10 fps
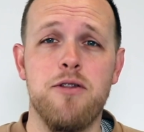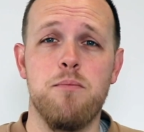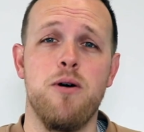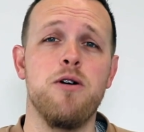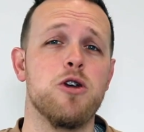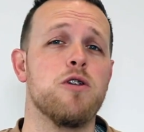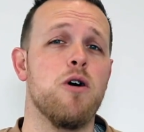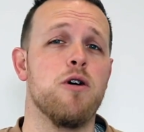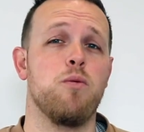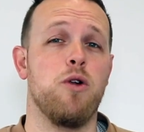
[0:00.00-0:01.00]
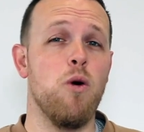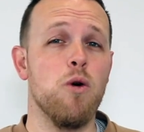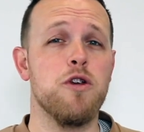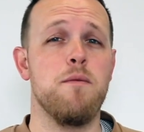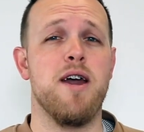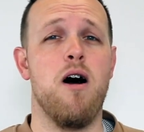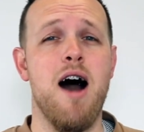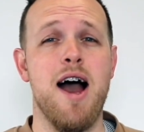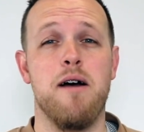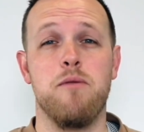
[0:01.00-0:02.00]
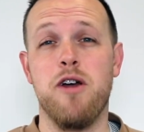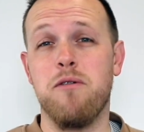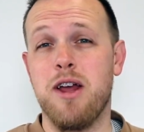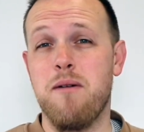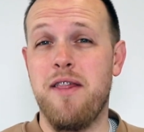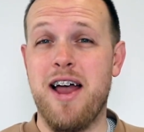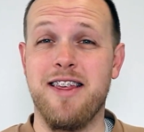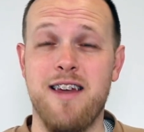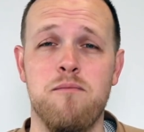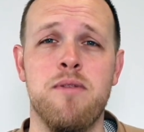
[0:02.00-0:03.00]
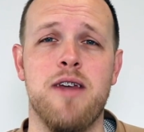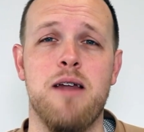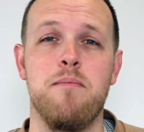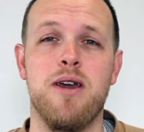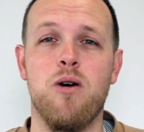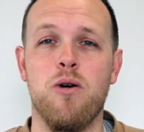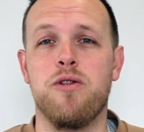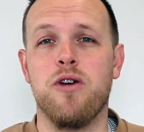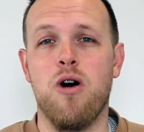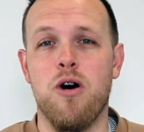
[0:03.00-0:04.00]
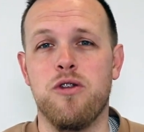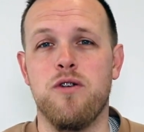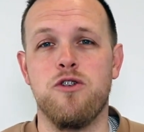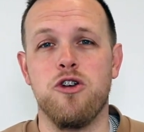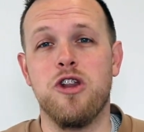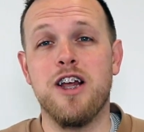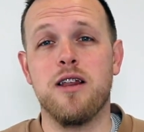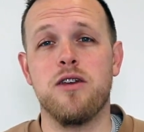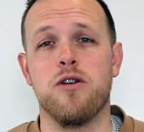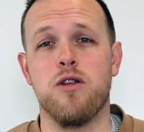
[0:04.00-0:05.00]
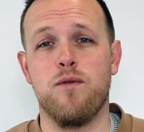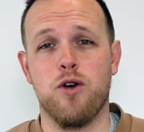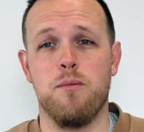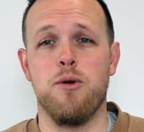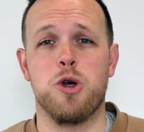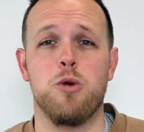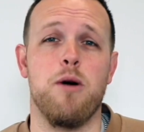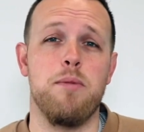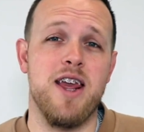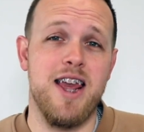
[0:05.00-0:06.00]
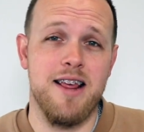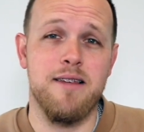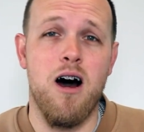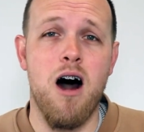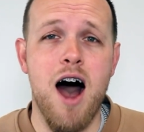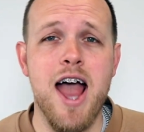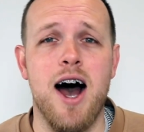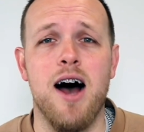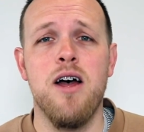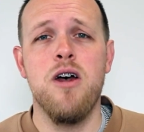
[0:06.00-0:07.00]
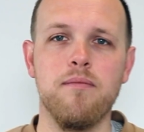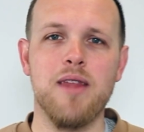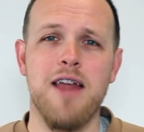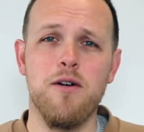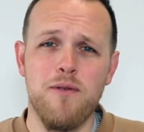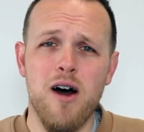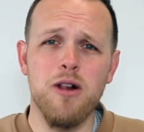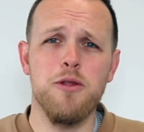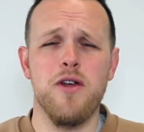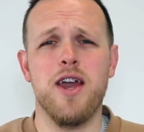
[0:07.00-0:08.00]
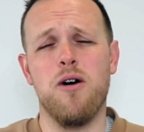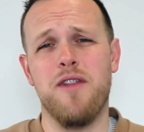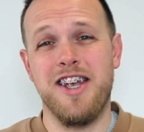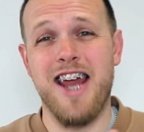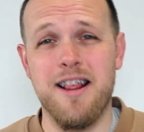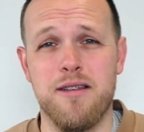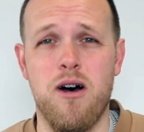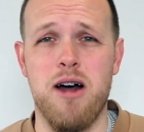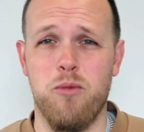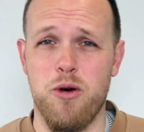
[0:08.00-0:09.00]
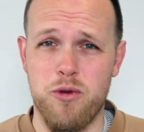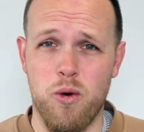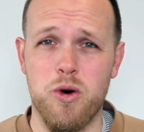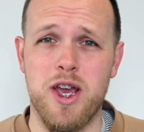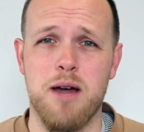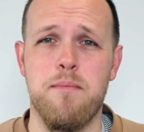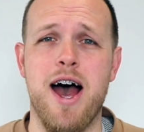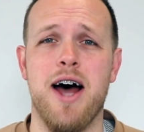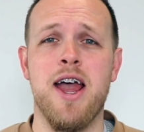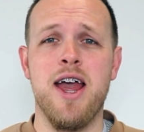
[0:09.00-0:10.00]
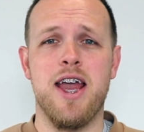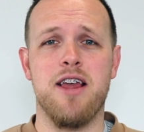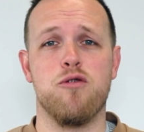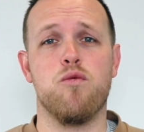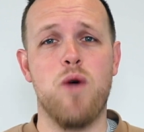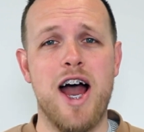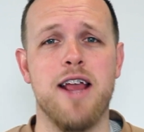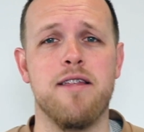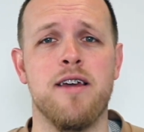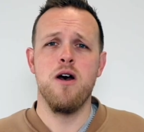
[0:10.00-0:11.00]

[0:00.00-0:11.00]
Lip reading: the purchase cost will also be higher, generally around that 7%, because the cost of due diligence for commercial property is higher. And the final thing on the debt side worth talking about is rates.